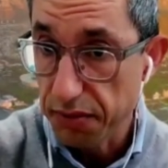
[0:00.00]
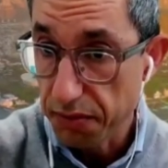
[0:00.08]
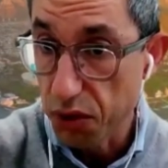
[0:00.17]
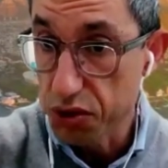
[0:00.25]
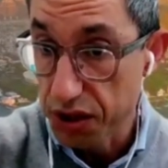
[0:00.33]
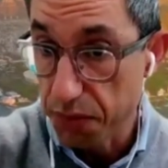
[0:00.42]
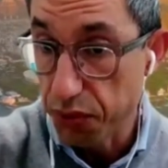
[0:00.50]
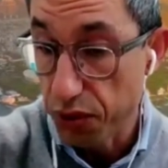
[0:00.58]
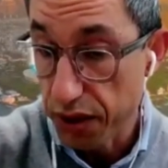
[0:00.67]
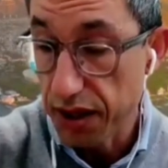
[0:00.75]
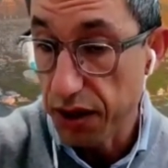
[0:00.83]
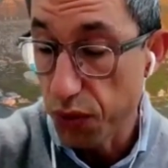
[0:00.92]
Most
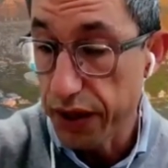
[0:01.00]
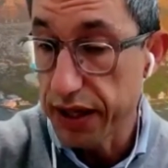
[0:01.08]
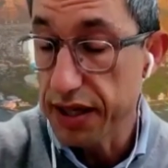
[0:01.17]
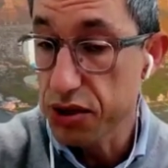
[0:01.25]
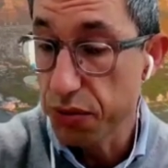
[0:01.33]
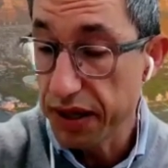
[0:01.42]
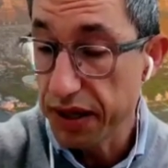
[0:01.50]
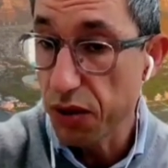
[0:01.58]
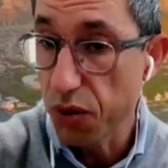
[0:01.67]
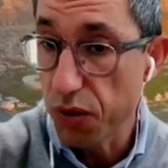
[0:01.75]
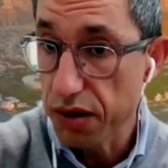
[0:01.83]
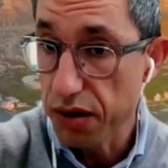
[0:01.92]
importantly, we need to be
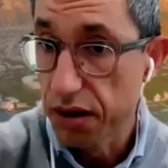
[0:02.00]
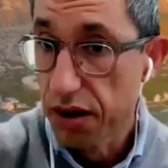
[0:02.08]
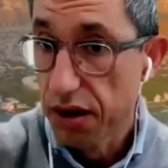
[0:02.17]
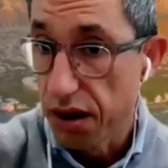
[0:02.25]
aware